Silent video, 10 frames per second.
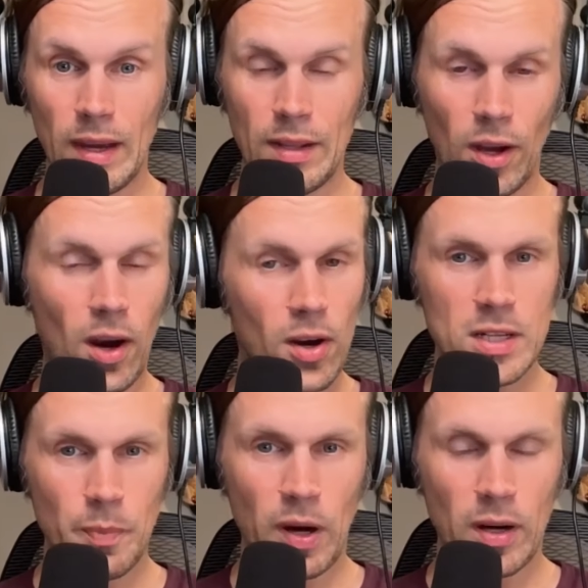And the
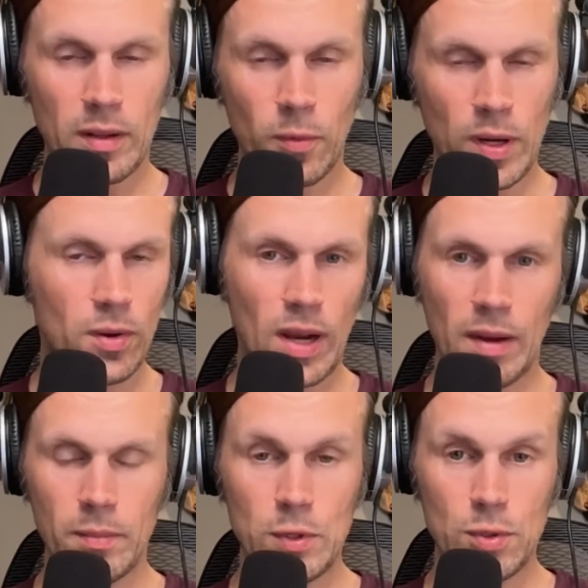hardest part when you
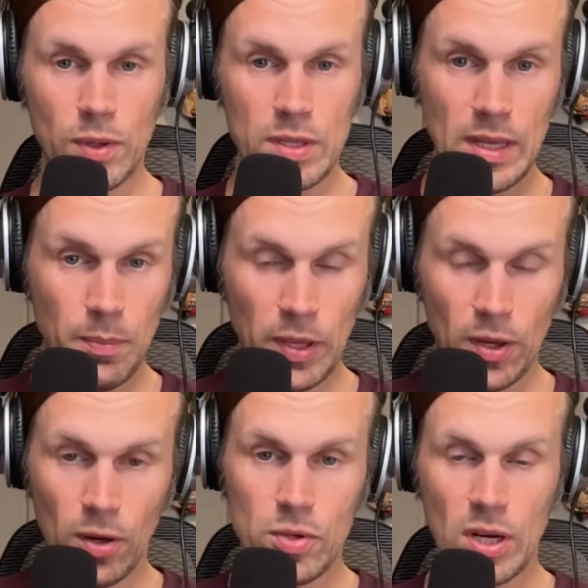come to a
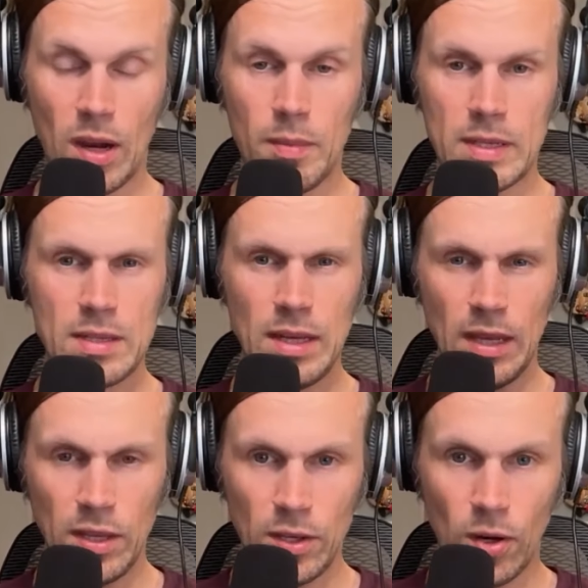CPO job as a
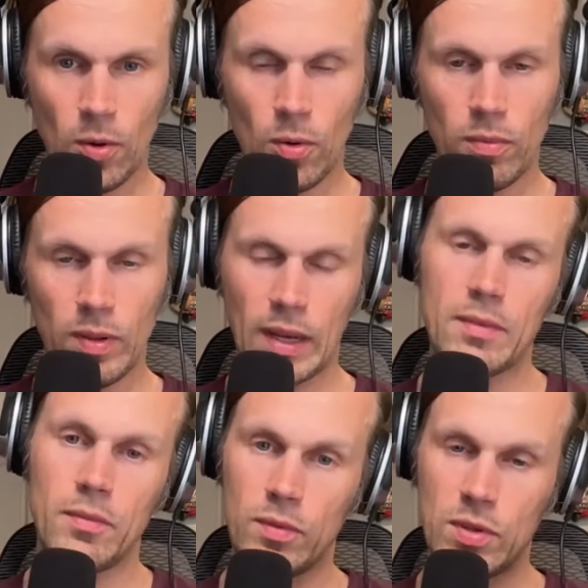CTO, like a
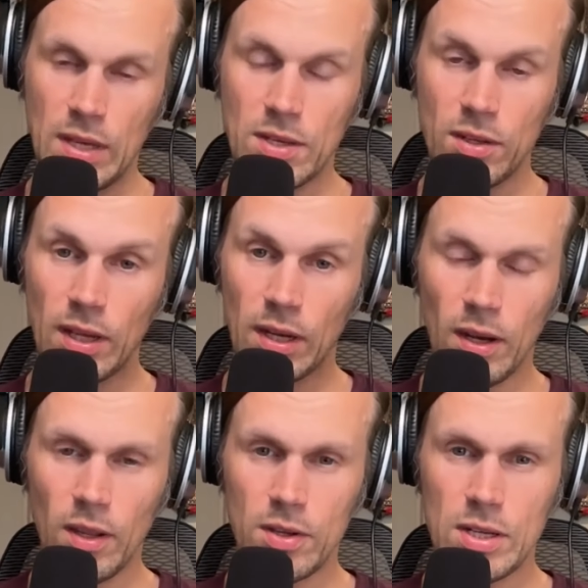seasoned
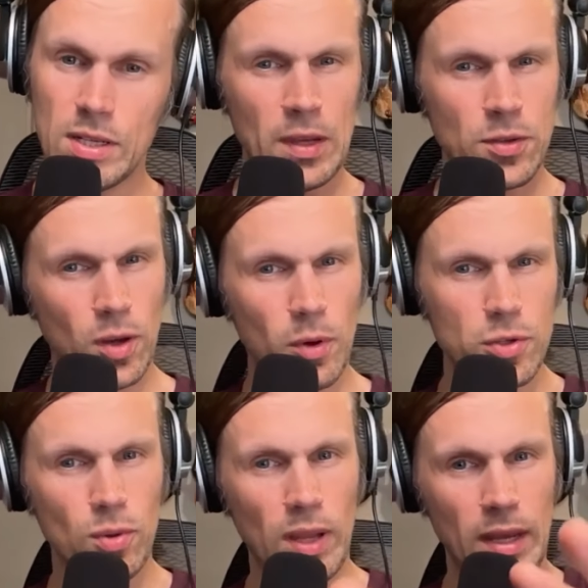technologist, is
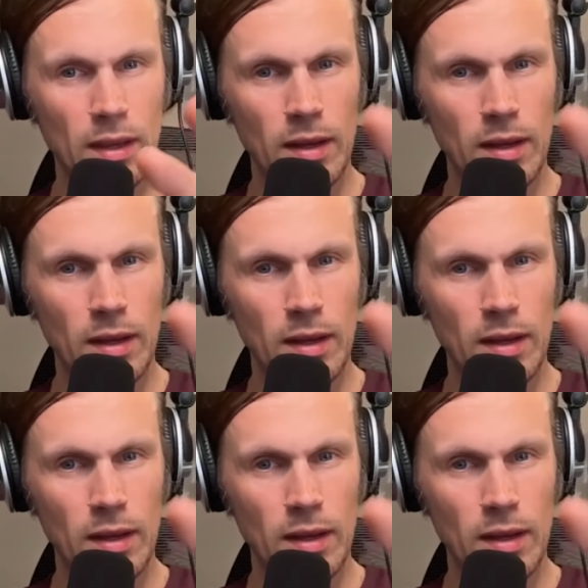almost to like